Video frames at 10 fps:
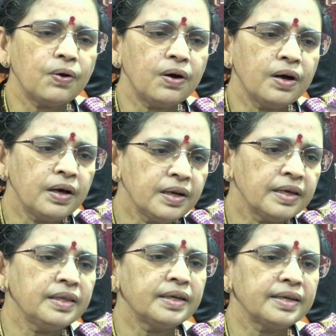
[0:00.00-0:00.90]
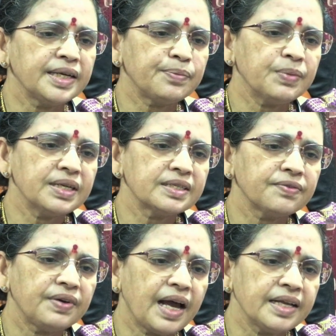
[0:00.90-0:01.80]
all other treatments
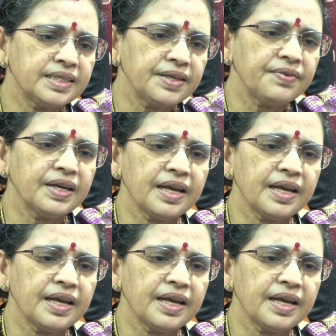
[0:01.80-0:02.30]
for achieving